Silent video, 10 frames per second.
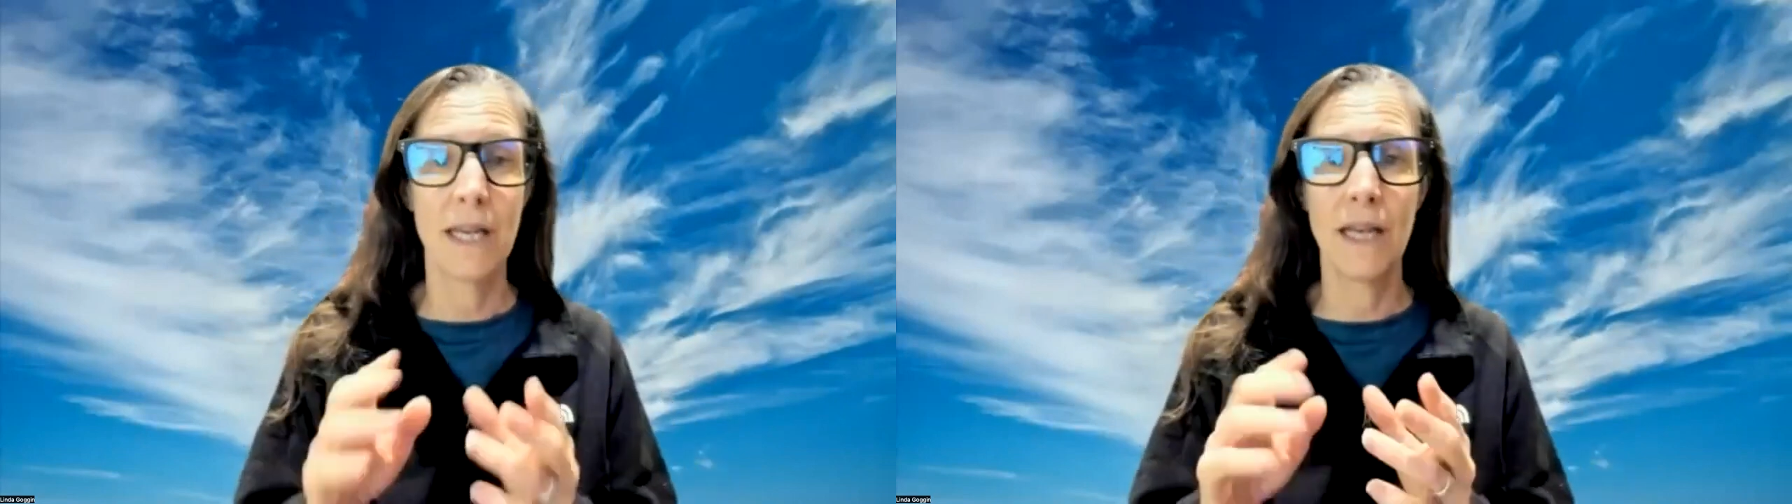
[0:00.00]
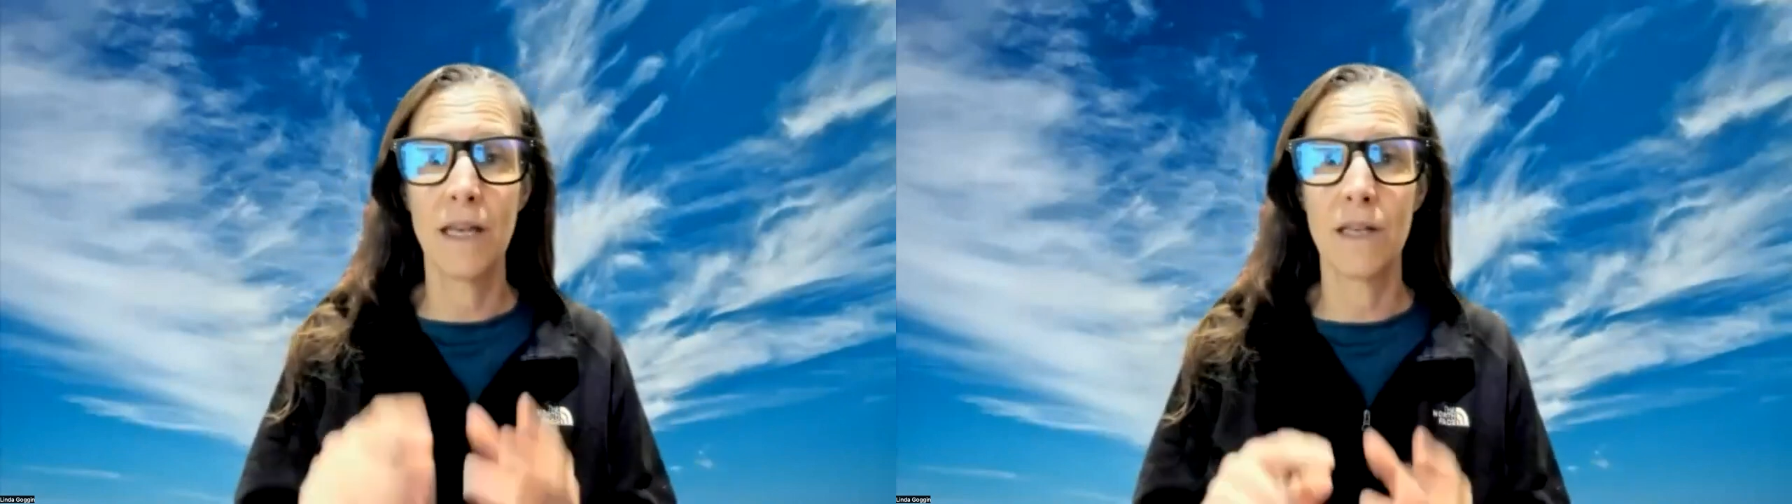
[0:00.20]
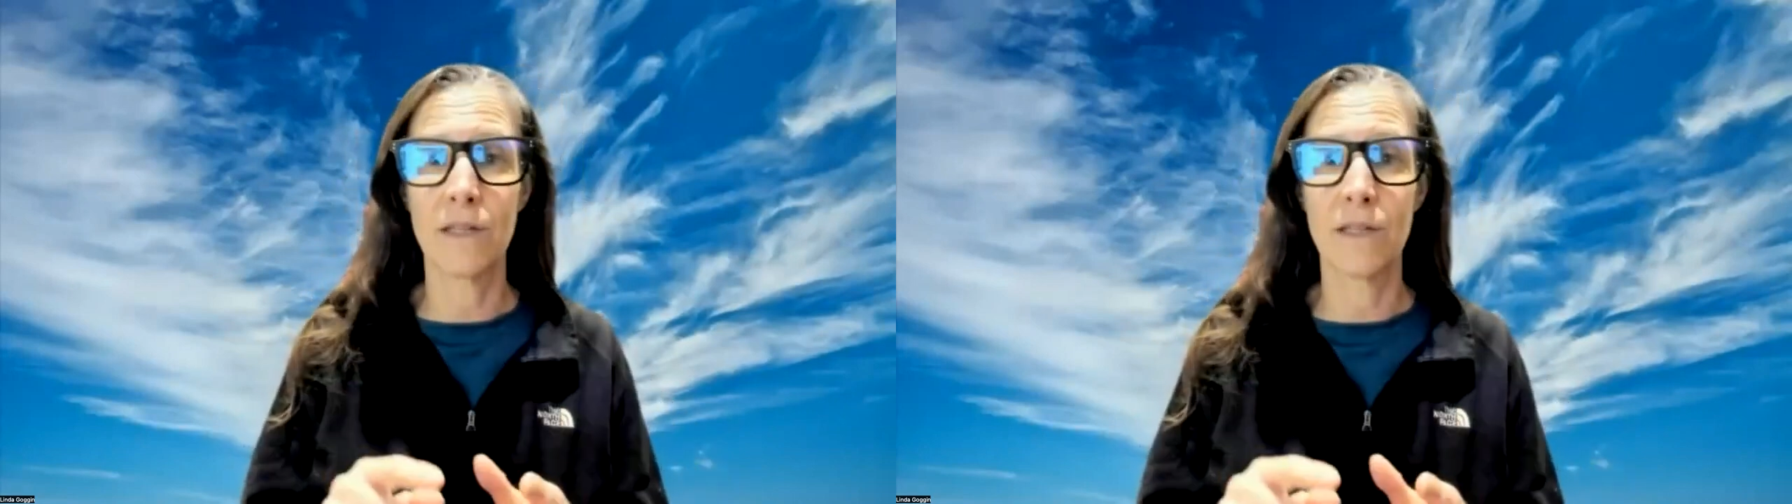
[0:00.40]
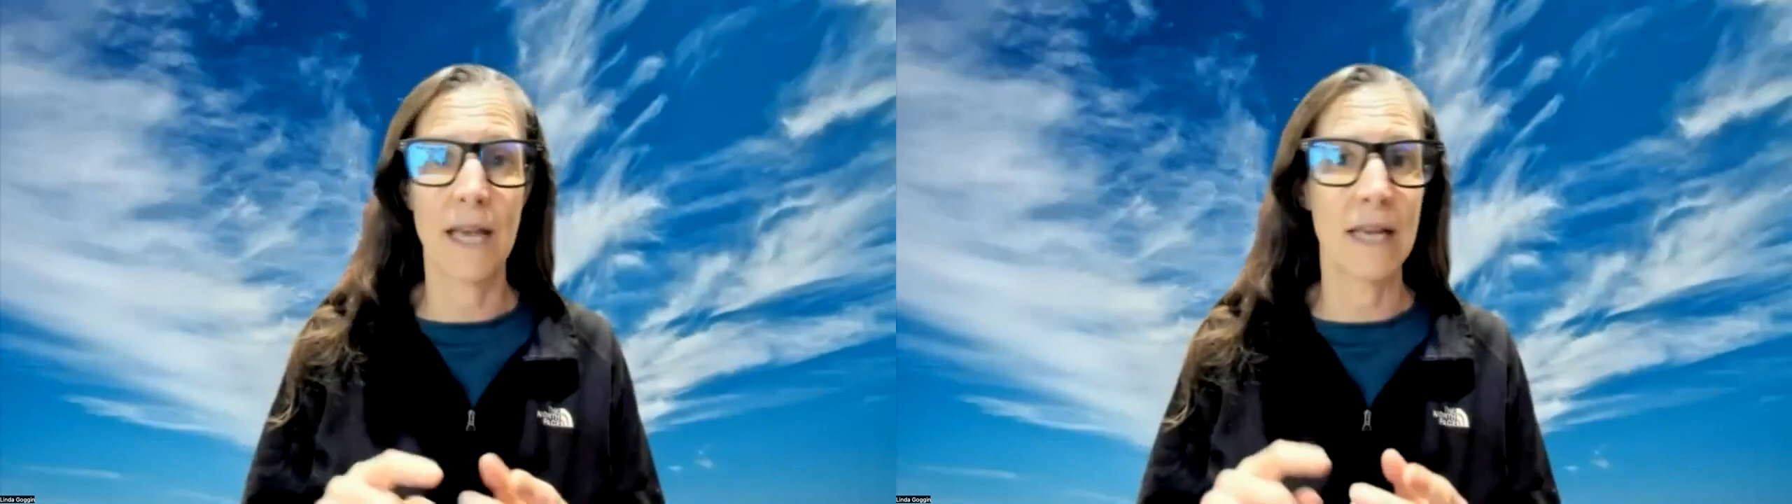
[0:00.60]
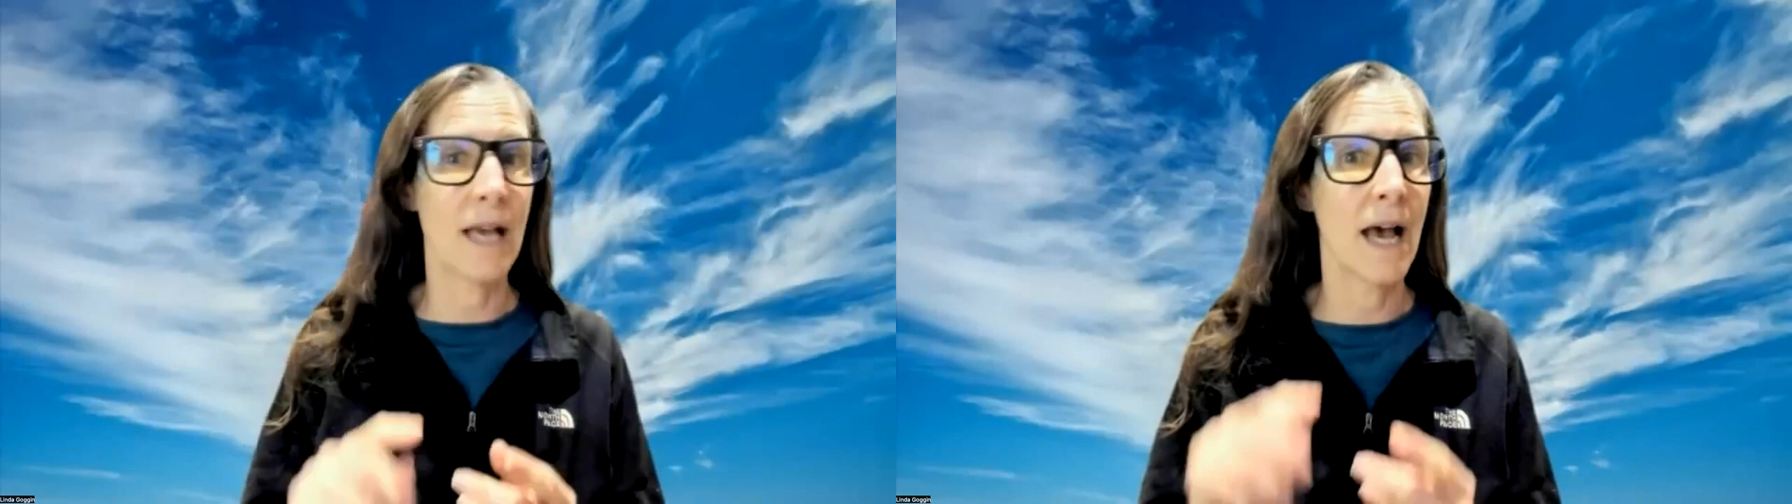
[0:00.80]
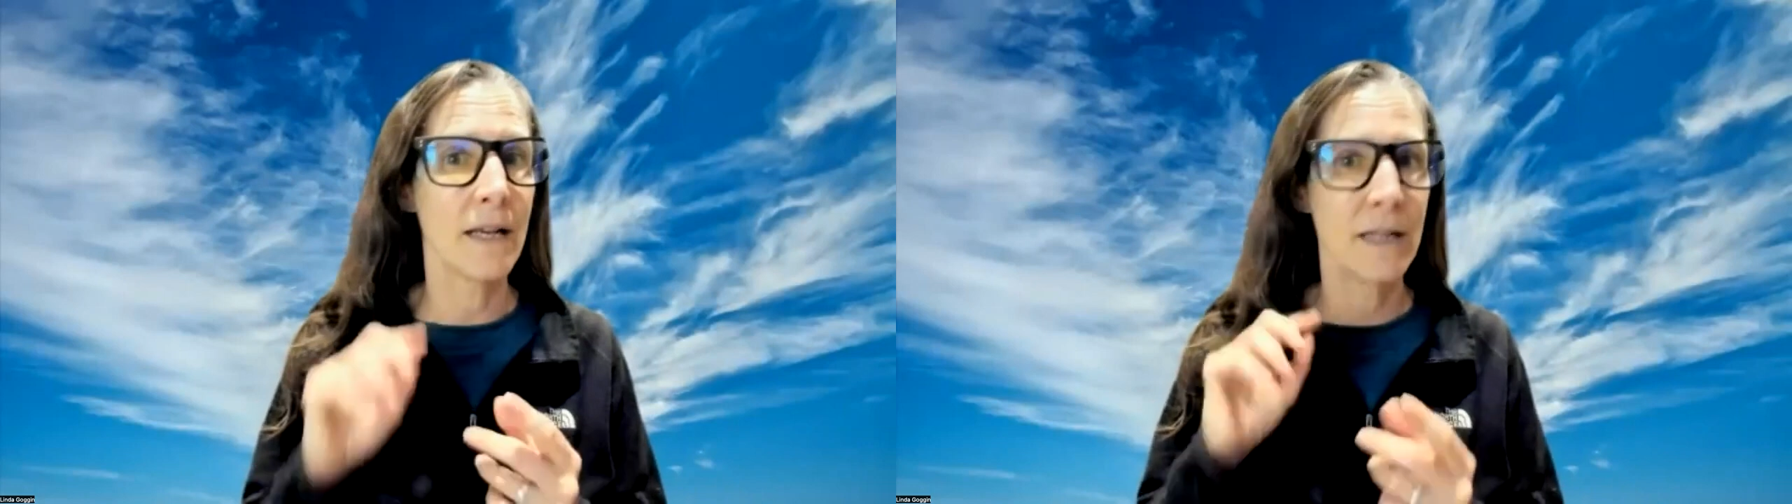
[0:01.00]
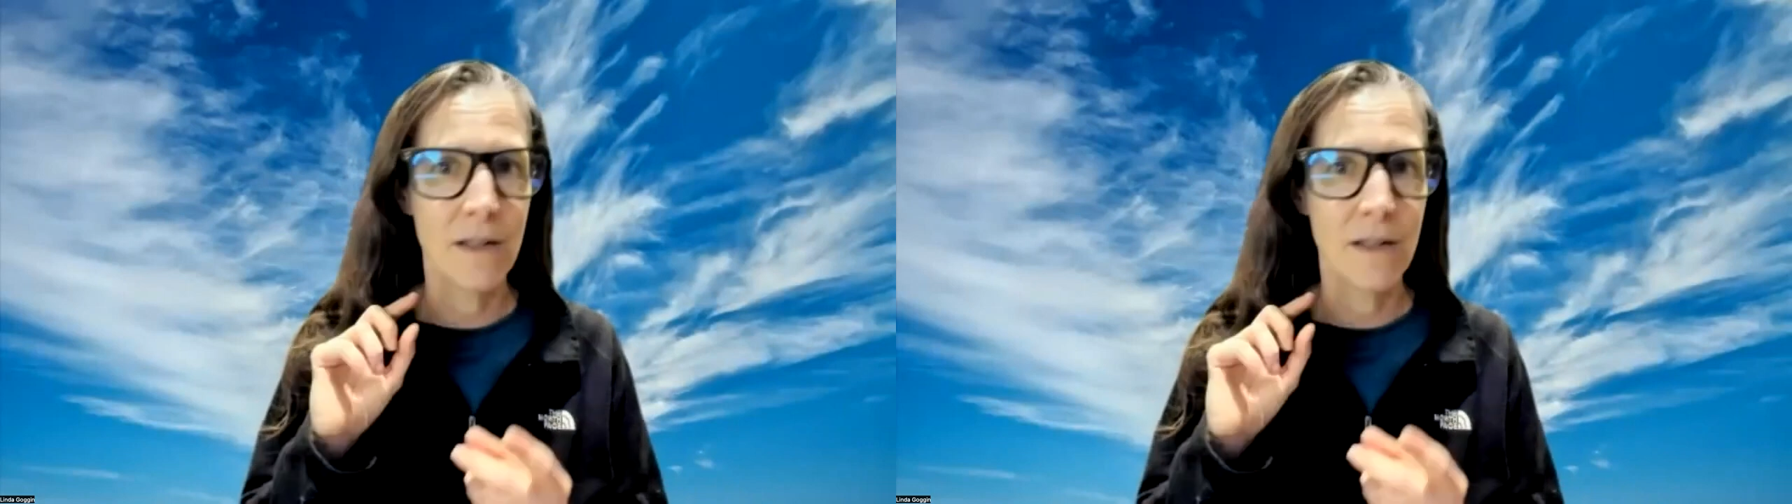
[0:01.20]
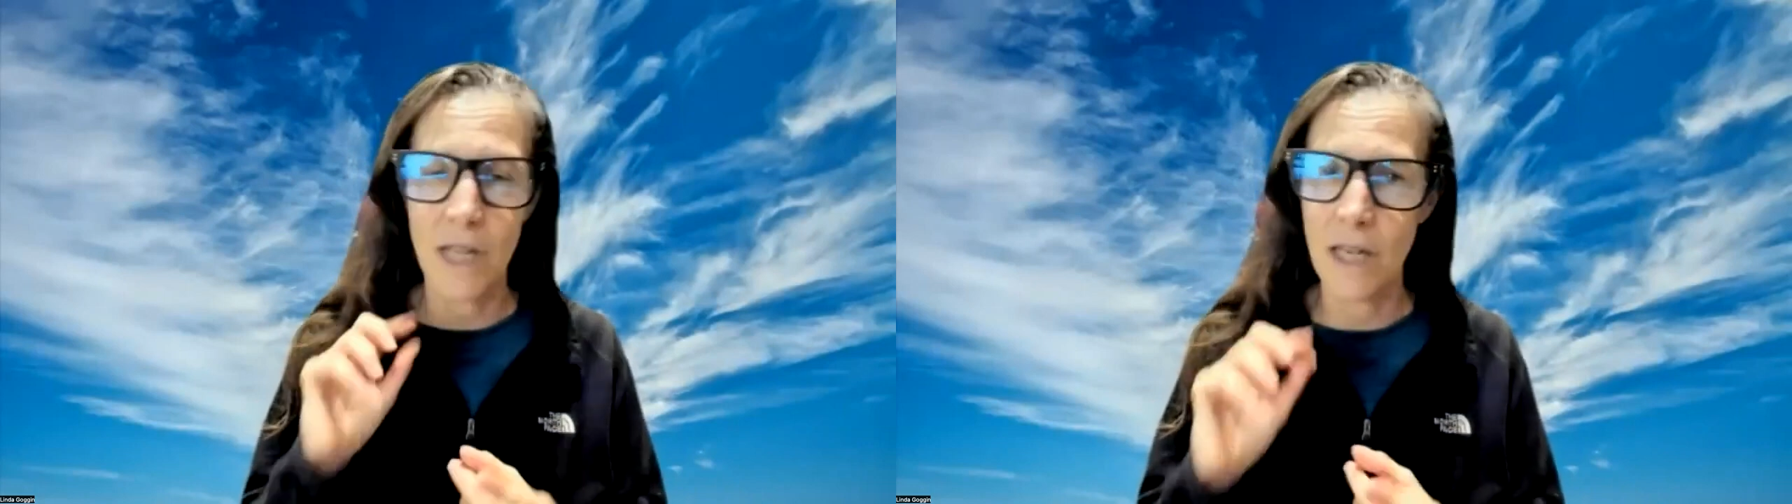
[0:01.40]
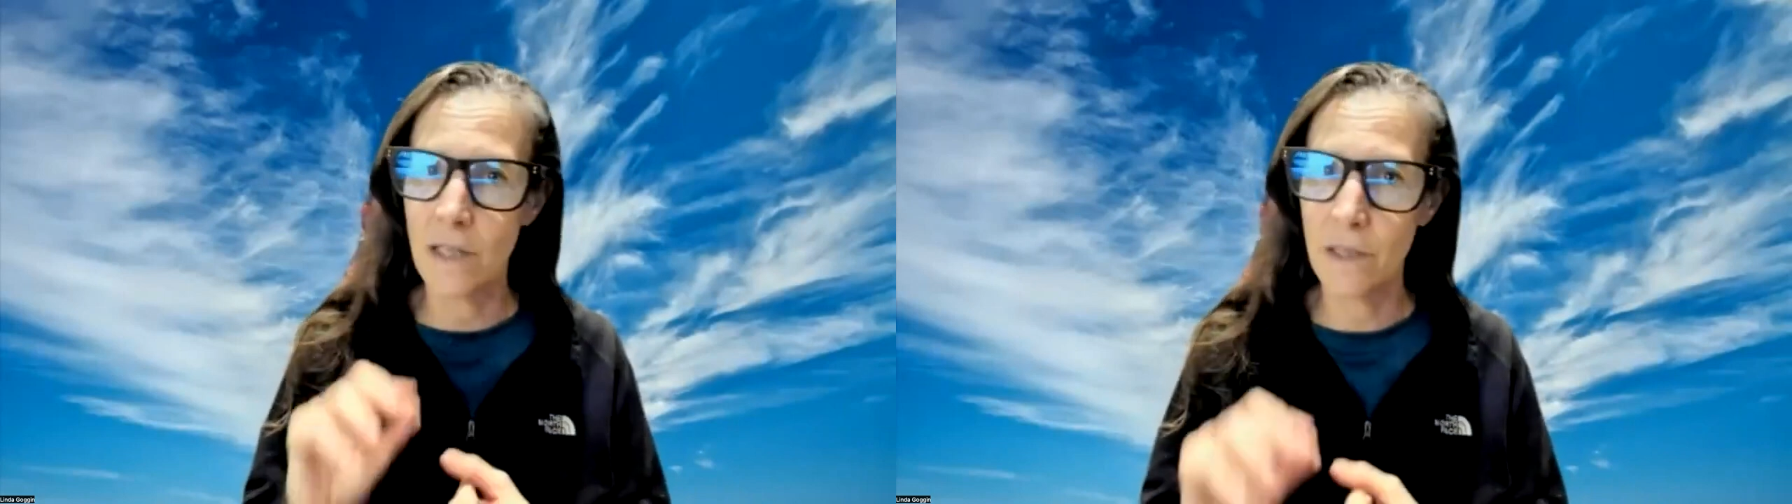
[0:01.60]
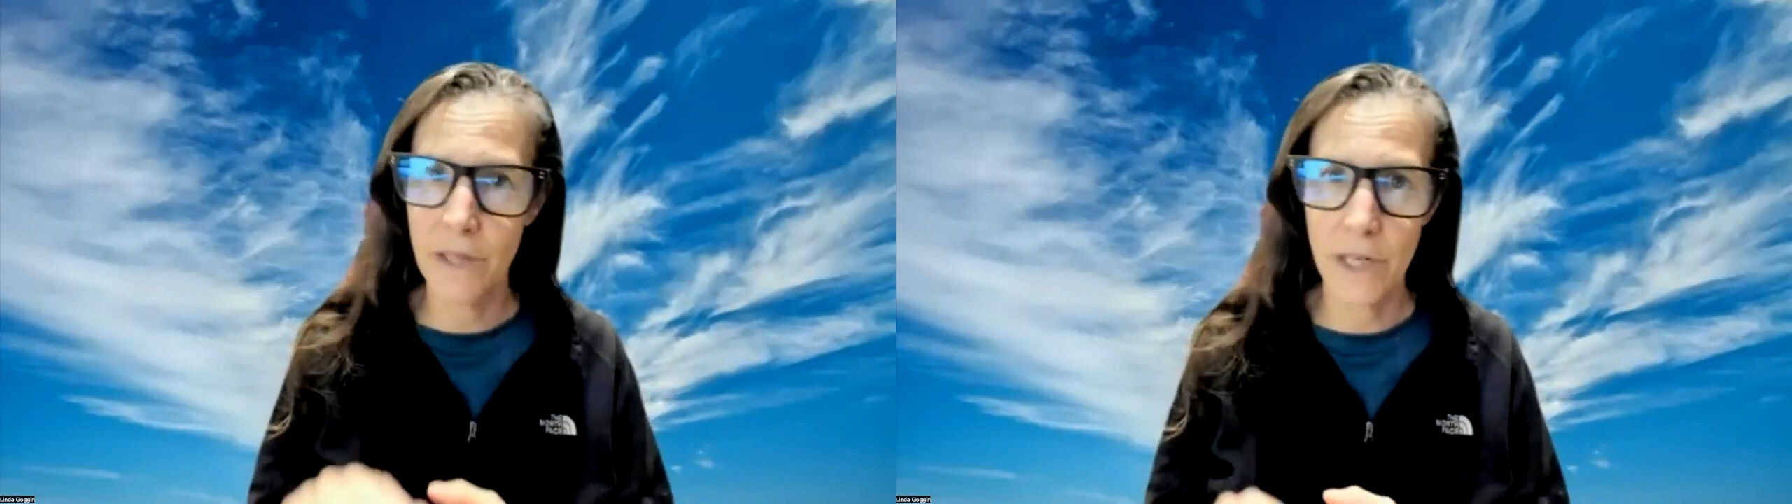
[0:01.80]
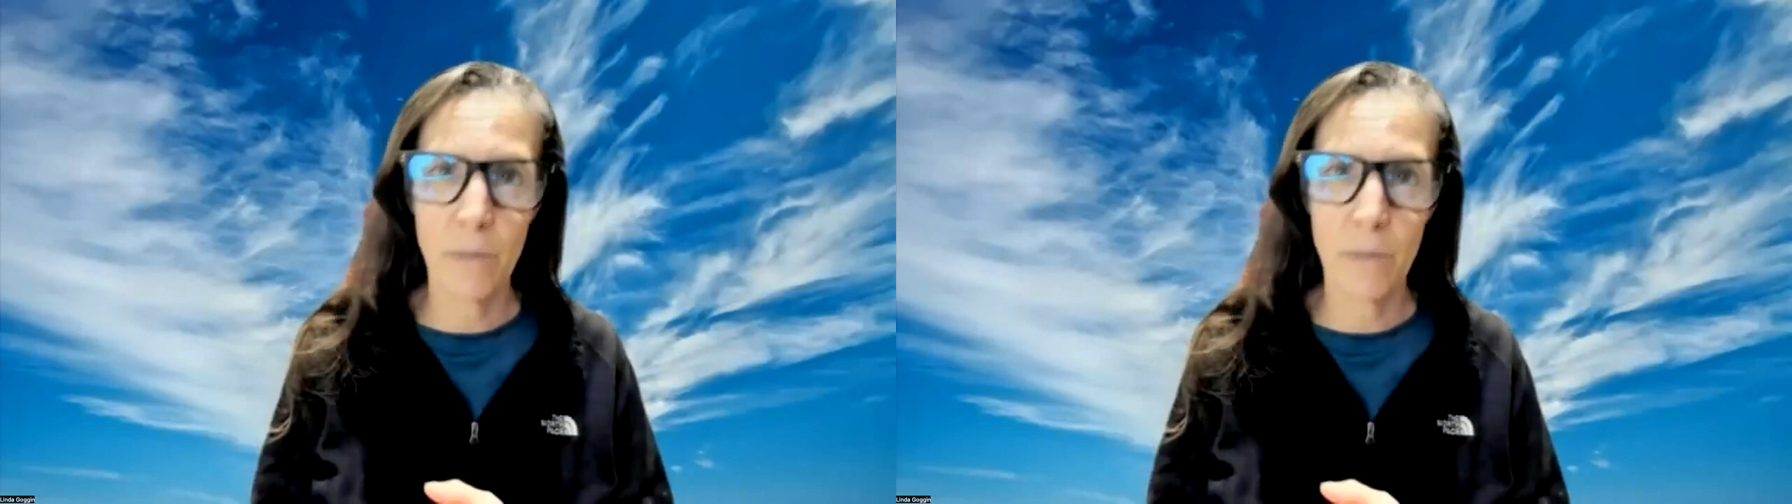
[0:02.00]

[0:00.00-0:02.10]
gives a clear